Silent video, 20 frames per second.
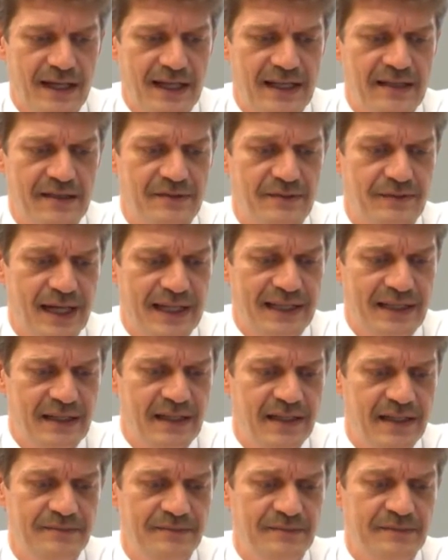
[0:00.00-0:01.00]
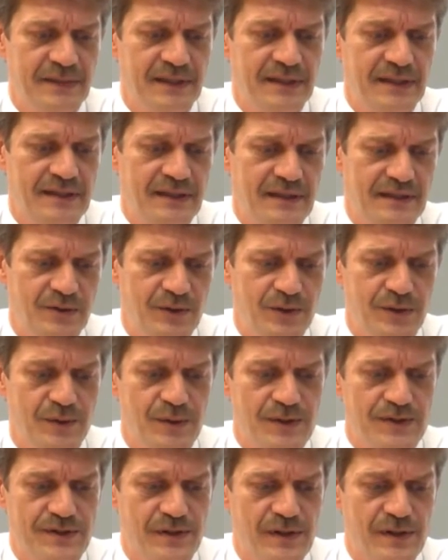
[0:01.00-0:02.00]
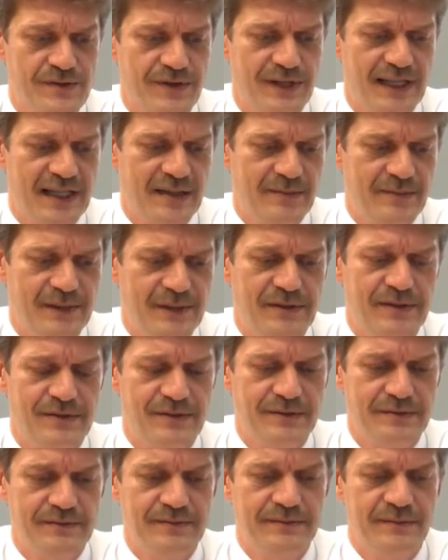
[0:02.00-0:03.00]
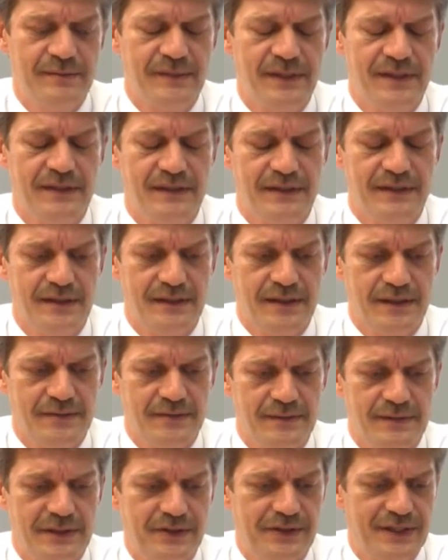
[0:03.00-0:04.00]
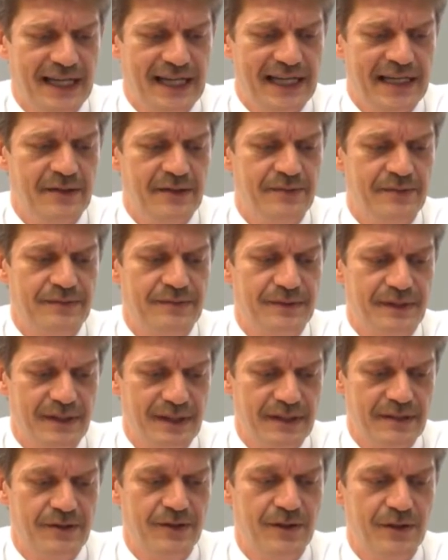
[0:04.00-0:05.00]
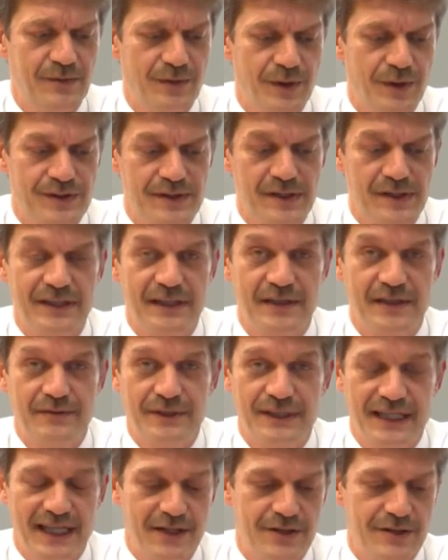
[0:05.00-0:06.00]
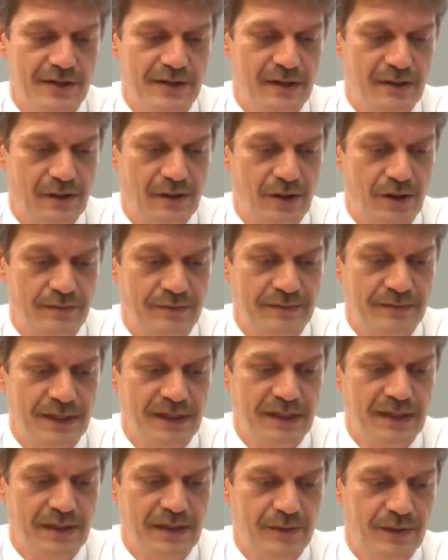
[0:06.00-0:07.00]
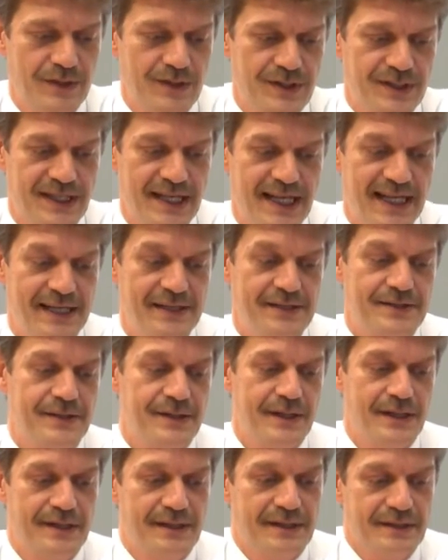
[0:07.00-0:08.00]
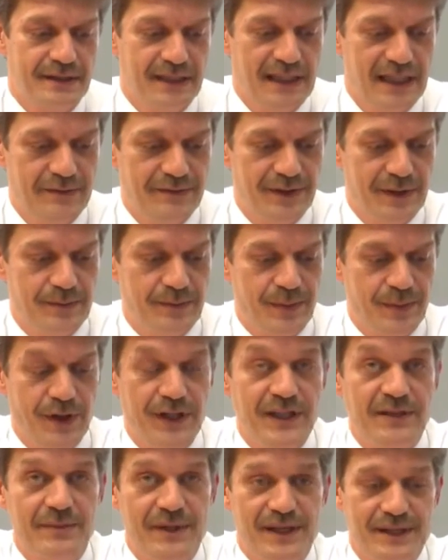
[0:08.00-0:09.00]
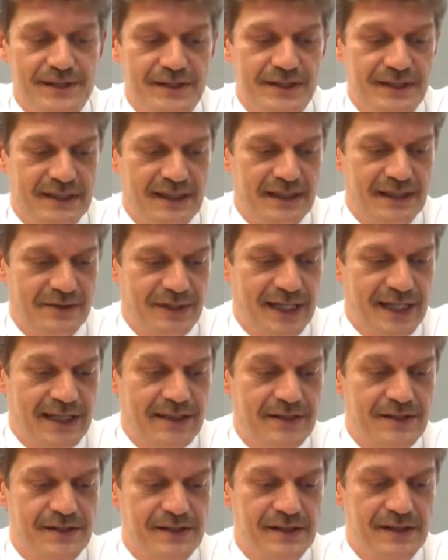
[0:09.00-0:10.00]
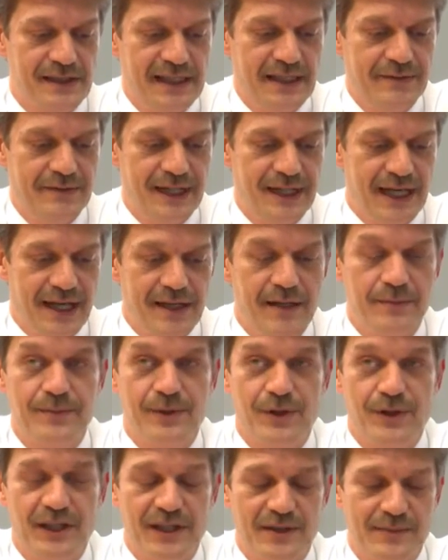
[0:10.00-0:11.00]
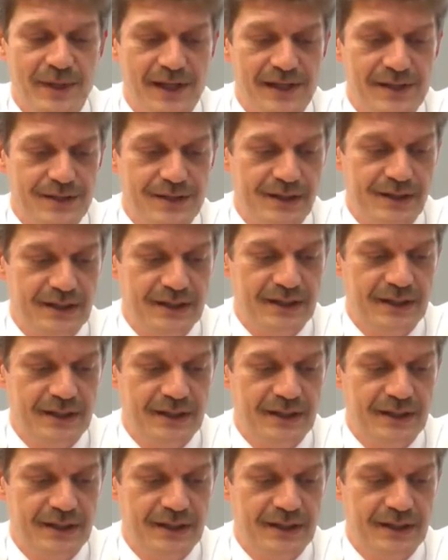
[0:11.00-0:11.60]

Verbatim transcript: And finally, Newton was also able to um, derive the universal gravitational law, which states that every point mass attracts every other point mass